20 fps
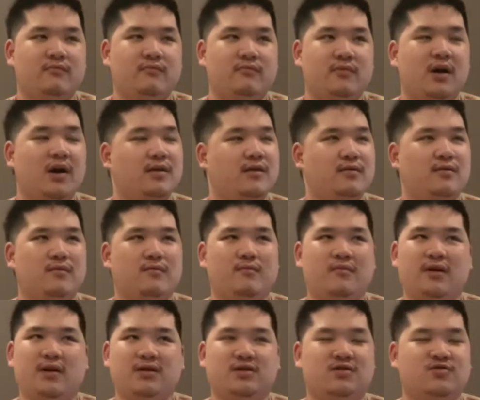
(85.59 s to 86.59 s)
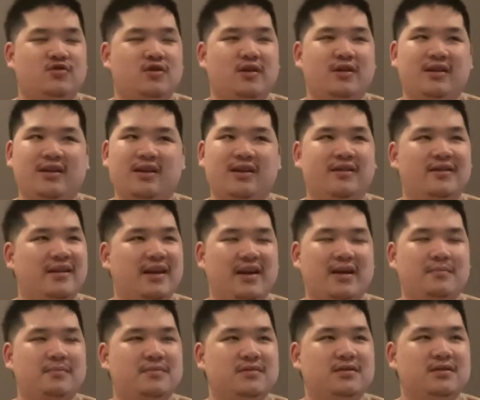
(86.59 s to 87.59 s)
Autism Rock strongly
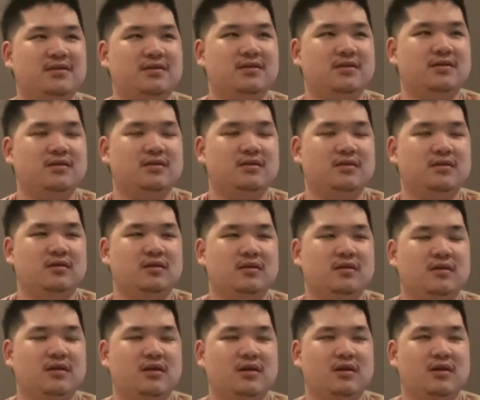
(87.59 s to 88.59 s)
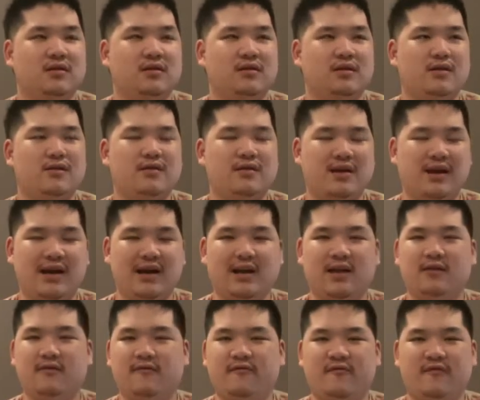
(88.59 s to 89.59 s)
condemns this kind
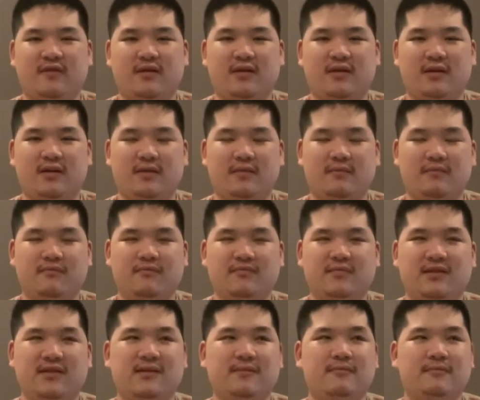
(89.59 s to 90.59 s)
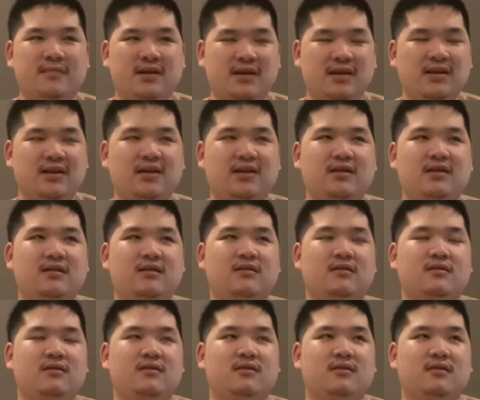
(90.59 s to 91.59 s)
of demeaning
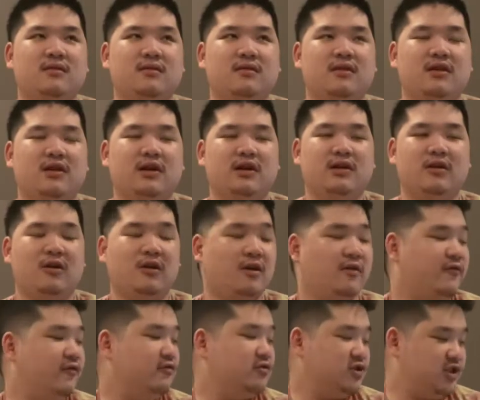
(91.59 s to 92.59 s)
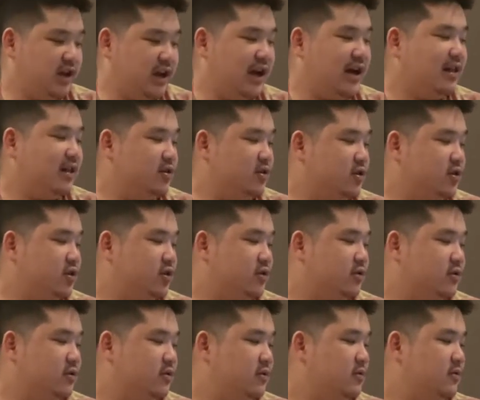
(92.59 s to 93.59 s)
and awful challenge,
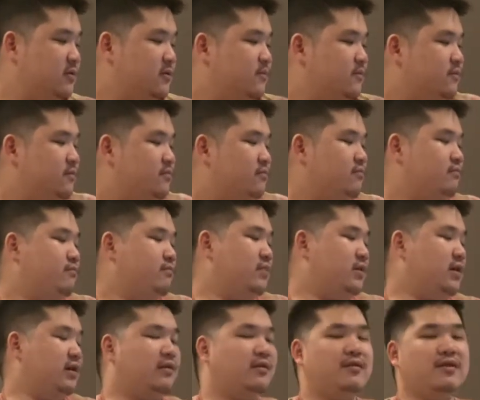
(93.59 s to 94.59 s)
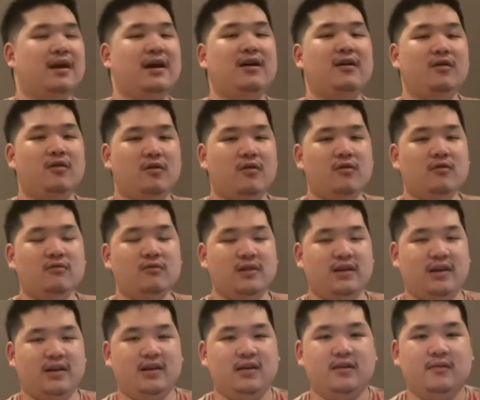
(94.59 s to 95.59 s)
because not
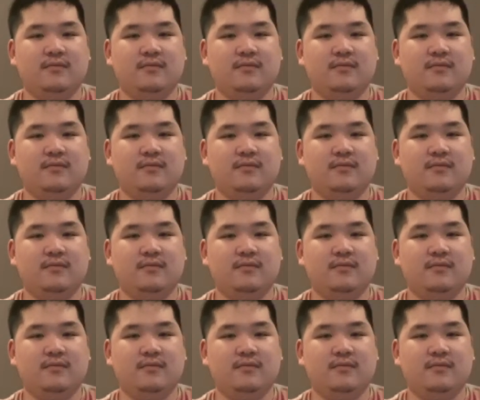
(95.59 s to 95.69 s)
only